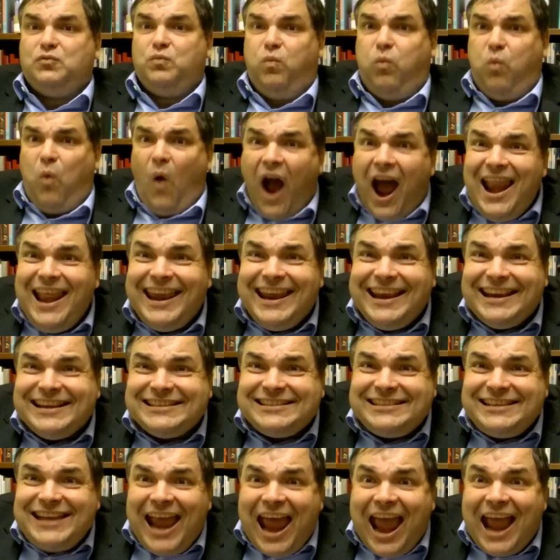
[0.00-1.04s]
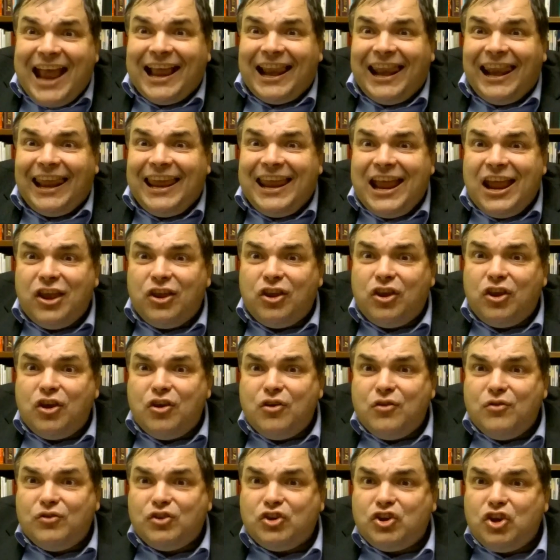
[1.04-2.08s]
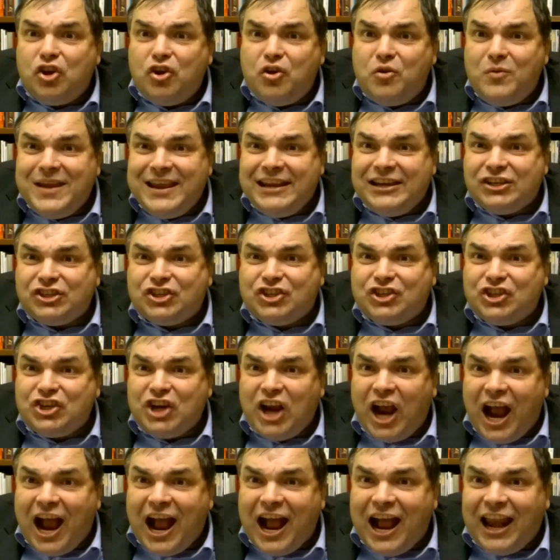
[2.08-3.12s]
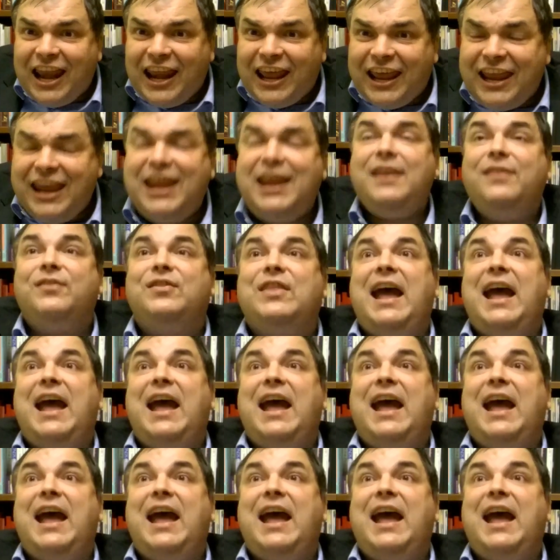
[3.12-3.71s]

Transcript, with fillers: What exactly are you doing, Charlie?